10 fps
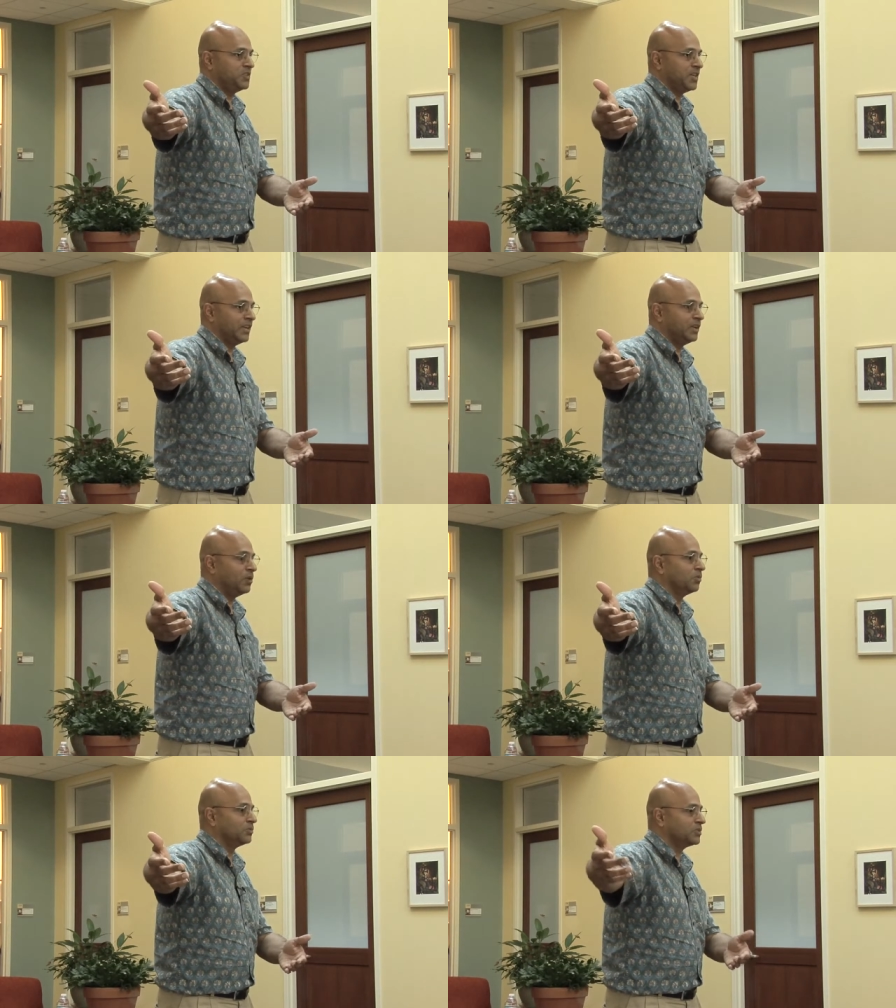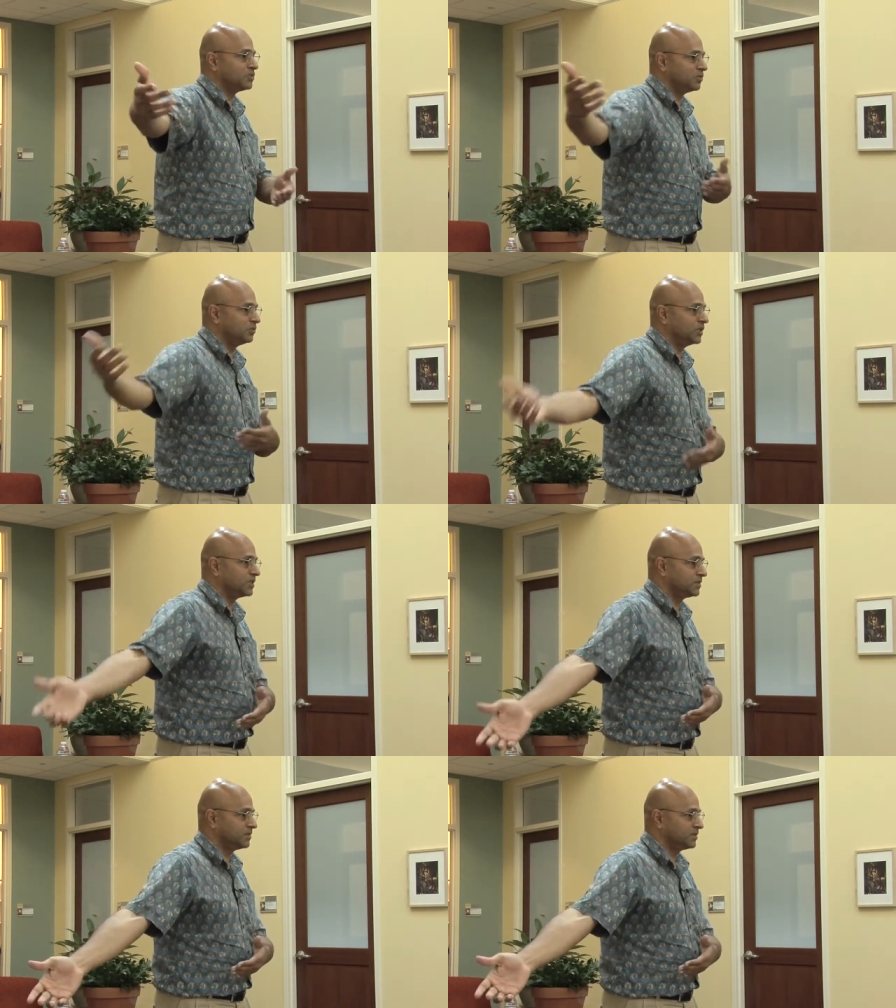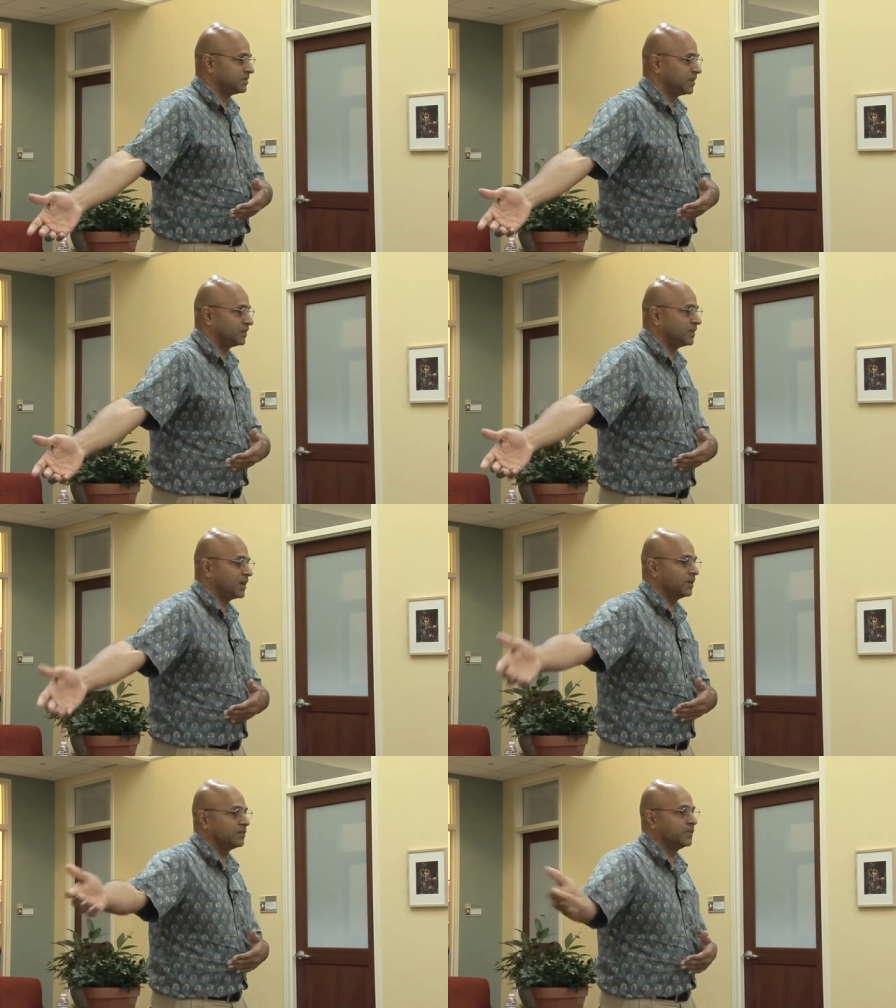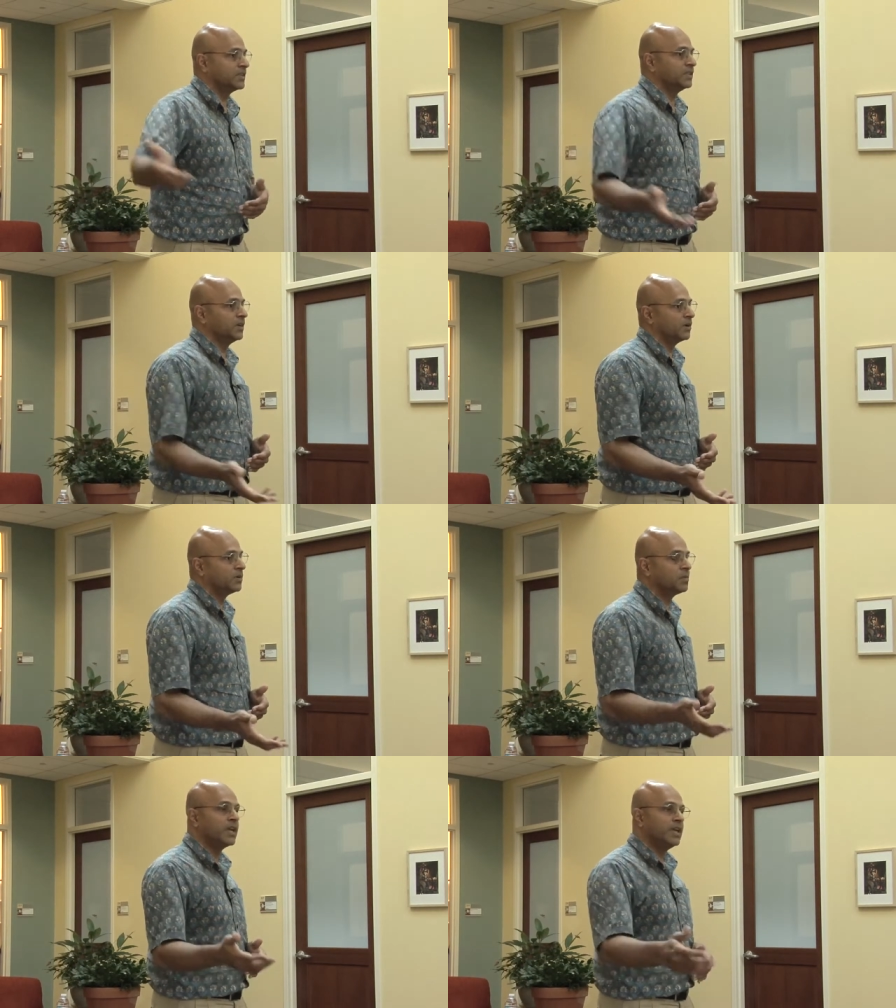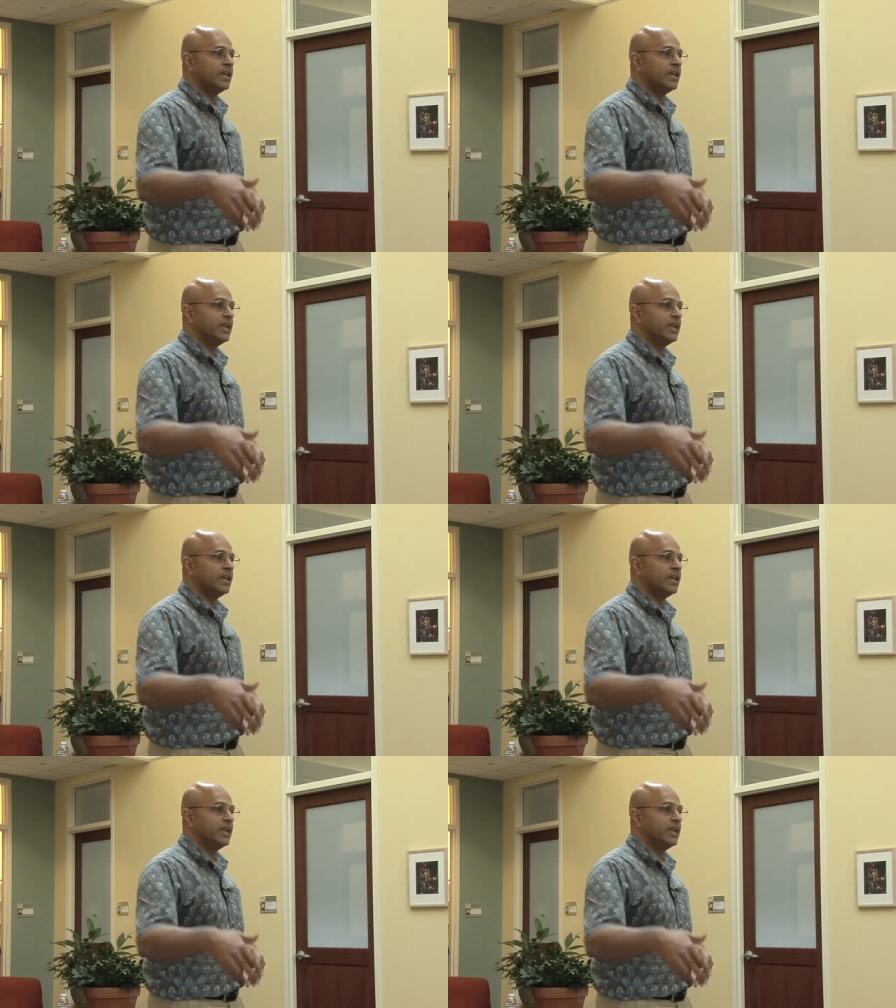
selling loans to the southern countries in Europe